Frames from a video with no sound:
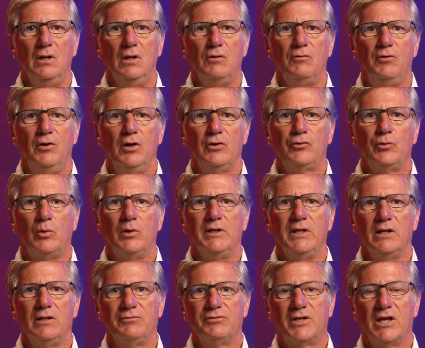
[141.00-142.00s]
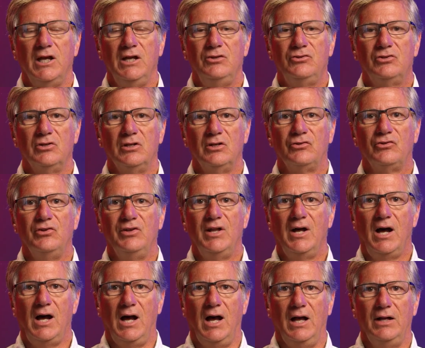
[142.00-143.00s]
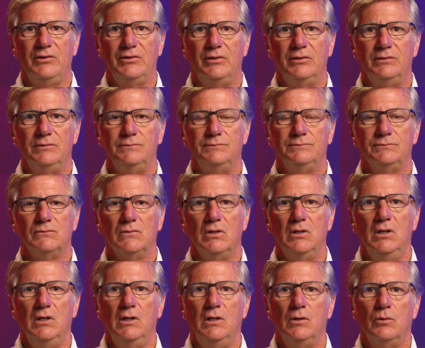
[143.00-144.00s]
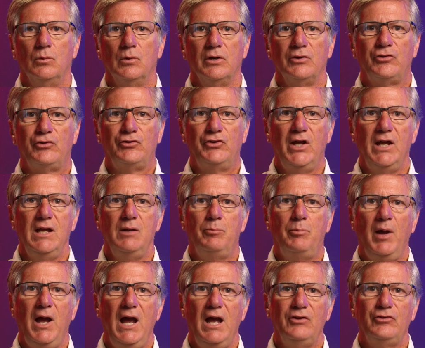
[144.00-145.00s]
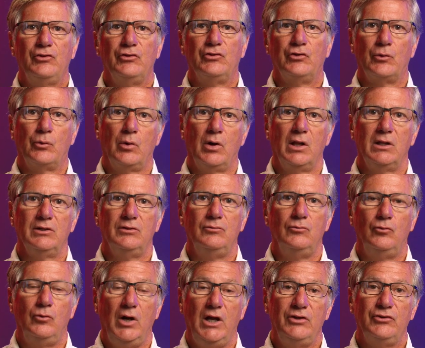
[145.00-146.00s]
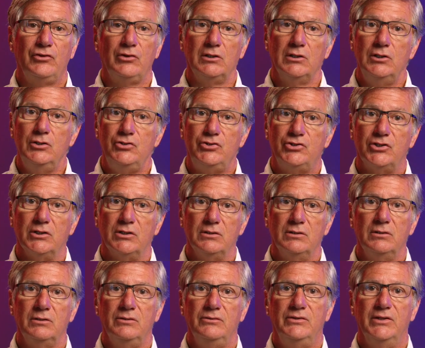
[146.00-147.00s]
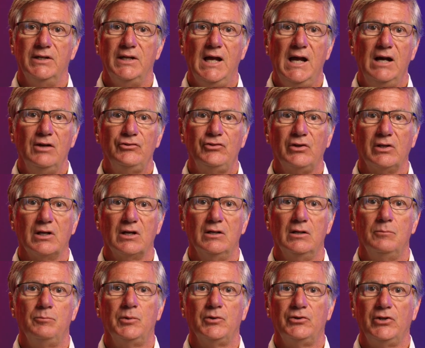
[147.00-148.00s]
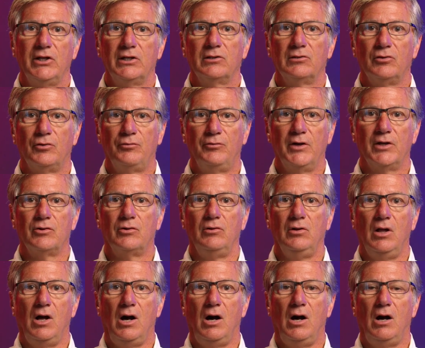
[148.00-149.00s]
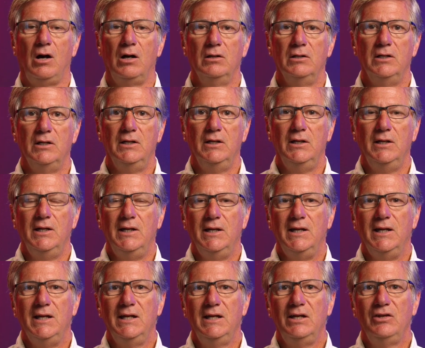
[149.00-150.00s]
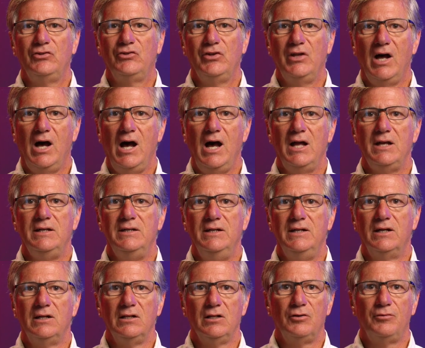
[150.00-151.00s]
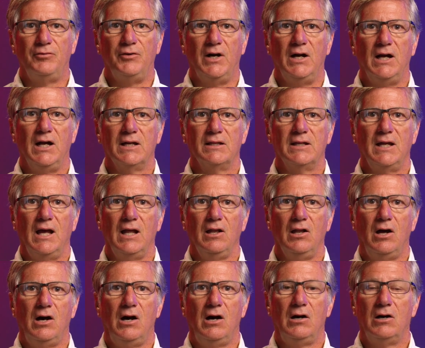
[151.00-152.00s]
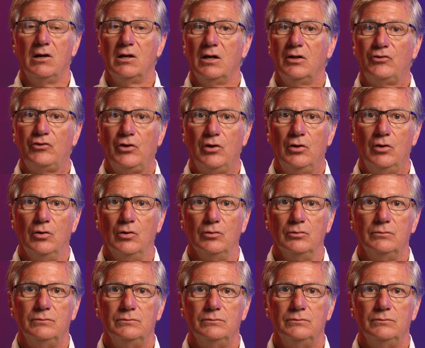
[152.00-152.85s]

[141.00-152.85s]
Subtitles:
First, what nullification is not. When a state passes a resolution denouncing a particular federal law, it is not nullifying that law on its own.